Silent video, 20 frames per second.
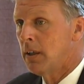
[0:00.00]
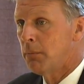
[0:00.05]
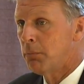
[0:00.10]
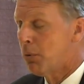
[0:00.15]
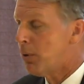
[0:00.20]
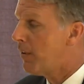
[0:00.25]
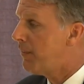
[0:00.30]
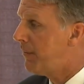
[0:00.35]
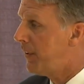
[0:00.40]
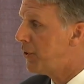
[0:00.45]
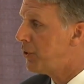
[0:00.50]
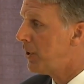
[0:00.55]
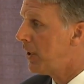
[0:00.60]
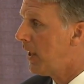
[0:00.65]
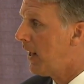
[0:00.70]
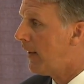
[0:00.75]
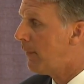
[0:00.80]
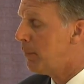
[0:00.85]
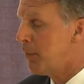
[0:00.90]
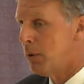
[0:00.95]
more efficient
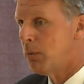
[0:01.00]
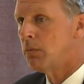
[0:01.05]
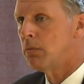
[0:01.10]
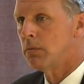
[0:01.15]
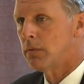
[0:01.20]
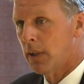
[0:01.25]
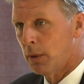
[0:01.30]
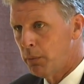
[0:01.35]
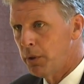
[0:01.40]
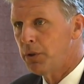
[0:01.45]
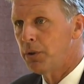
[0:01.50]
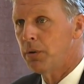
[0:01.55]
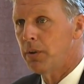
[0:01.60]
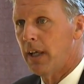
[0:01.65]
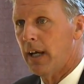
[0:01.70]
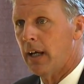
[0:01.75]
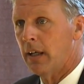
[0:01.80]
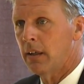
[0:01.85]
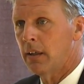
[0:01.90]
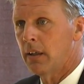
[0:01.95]
government, then we do
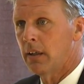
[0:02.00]
that.